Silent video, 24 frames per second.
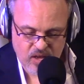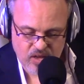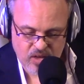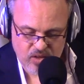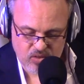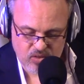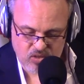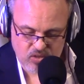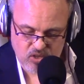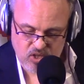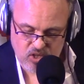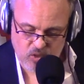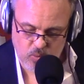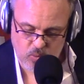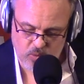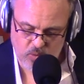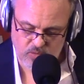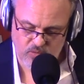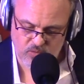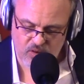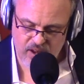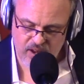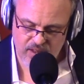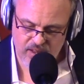than you
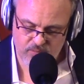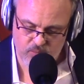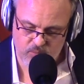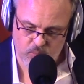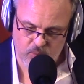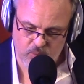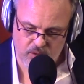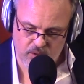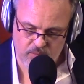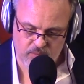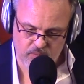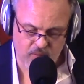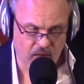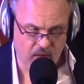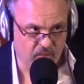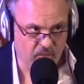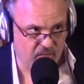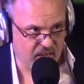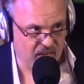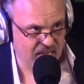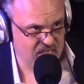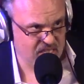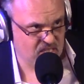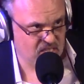arrived with. The
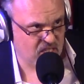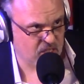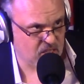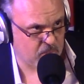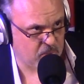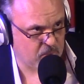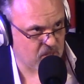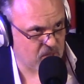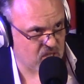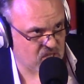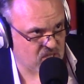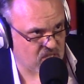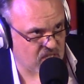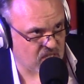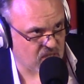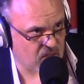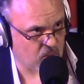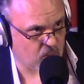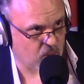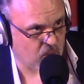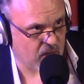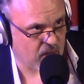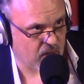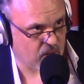laziest person in the
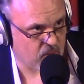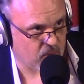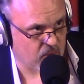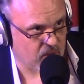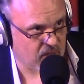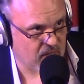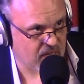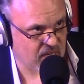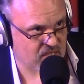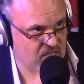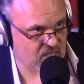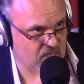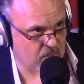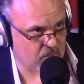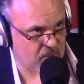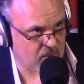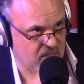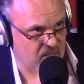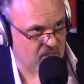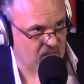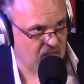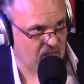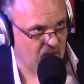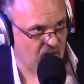world has to be
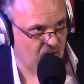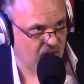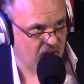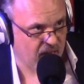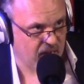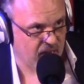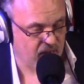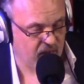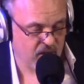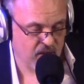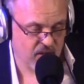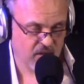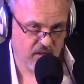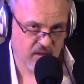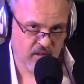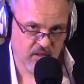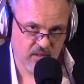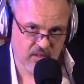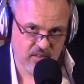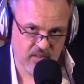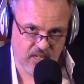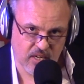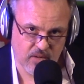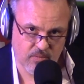the guy
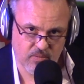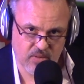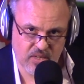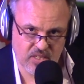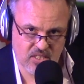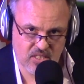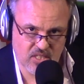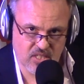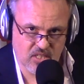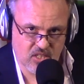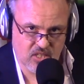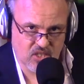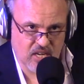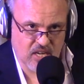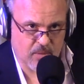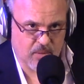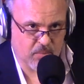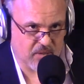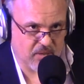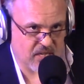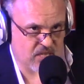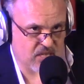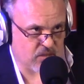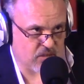that invented the
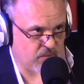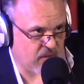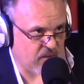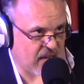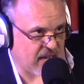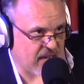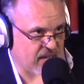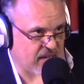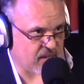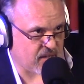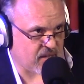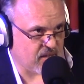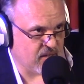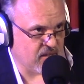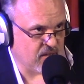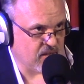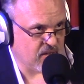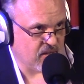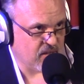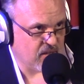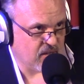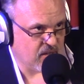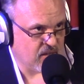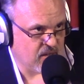Japanese flag.
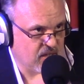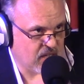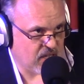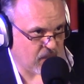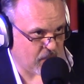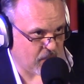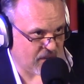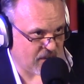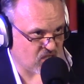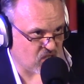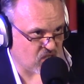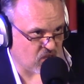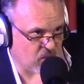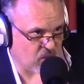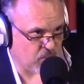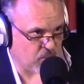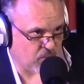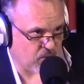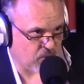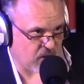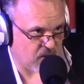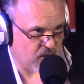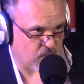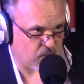Can you imagine the
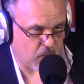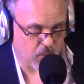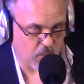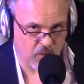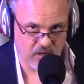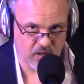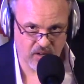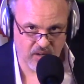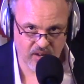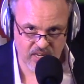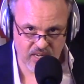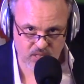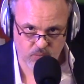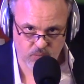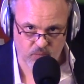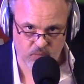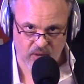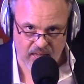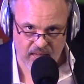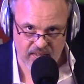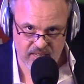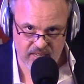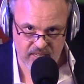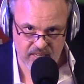brief? We want a nice
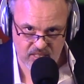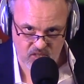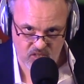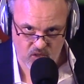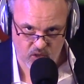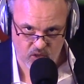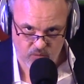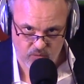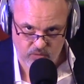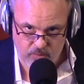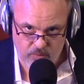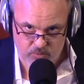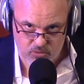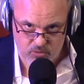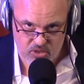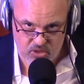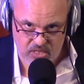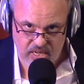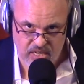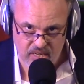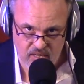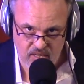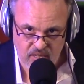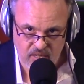flag. It's got to
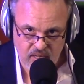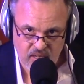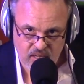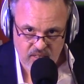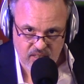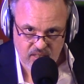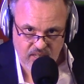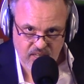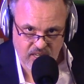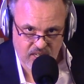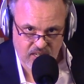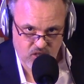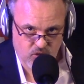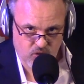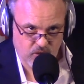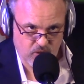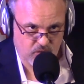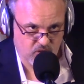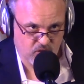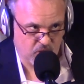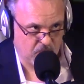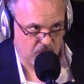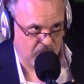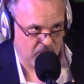represent the country of
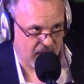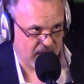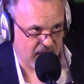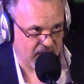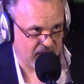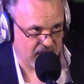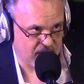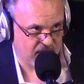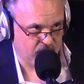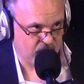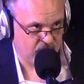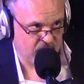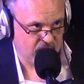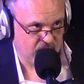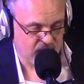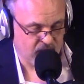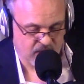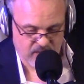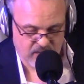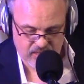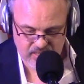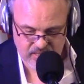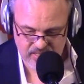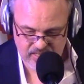Japan.
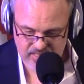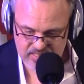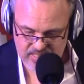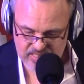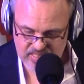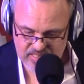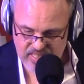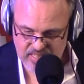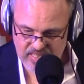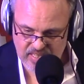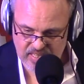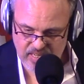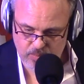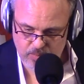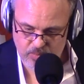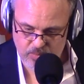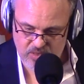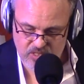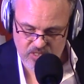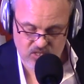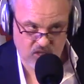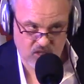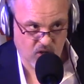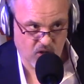And he sit there with
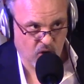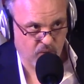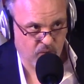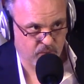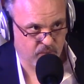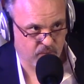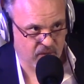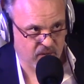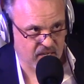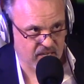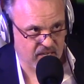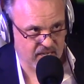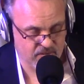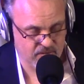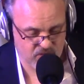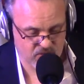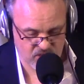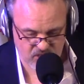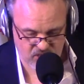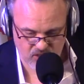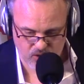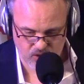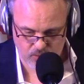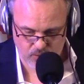his coffee, and he lifts
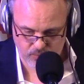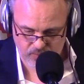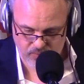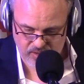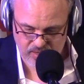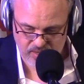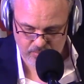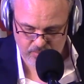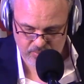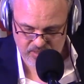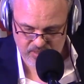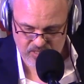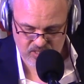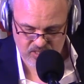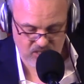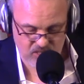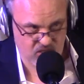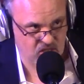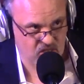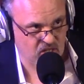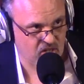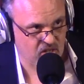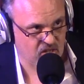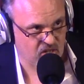his coffee up, and there's a
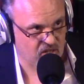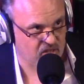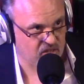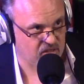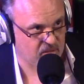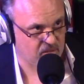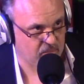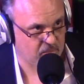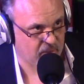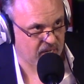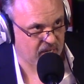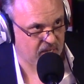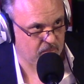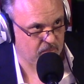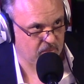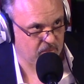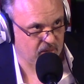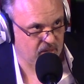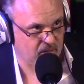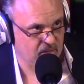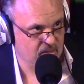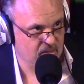circle on the paper,